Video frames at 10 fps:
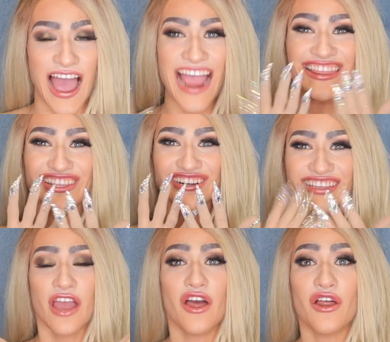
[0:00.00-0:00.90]
I
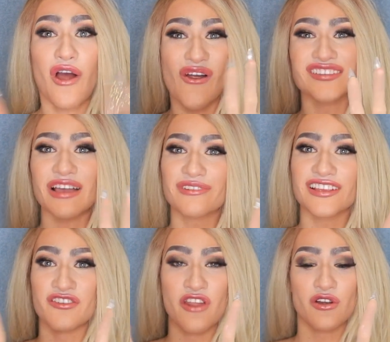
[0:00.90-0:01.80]
literally, or is that
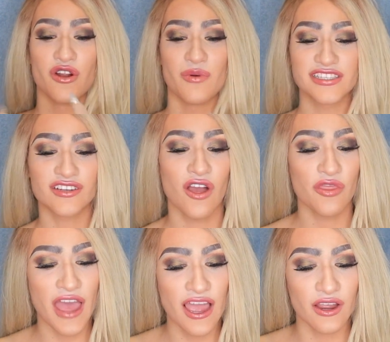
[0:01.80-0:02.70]
what no, was it
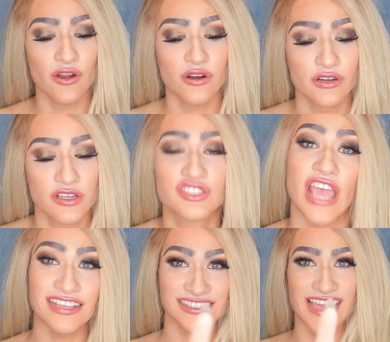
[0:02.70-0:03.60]
called that?
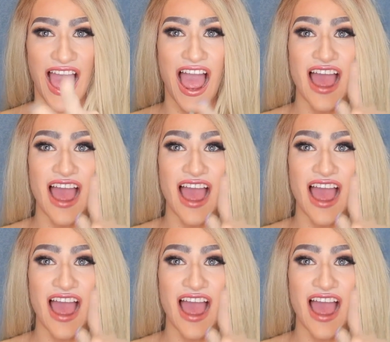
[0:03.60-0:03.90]
Jessie.